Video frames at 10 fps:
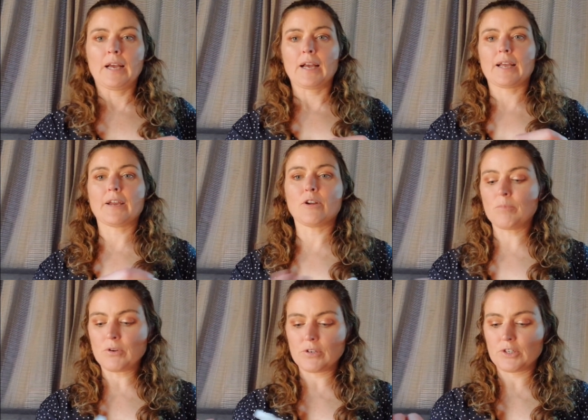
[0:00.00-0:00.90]
Again,
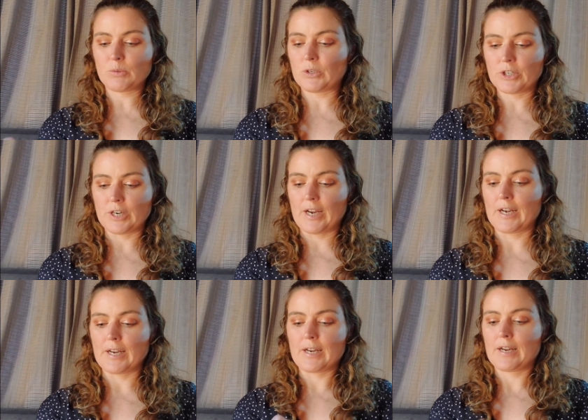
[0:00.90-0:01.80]
I'm not going to swatch in
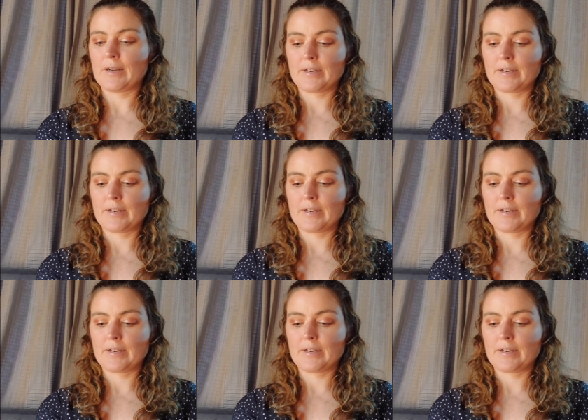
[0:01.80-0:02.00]
any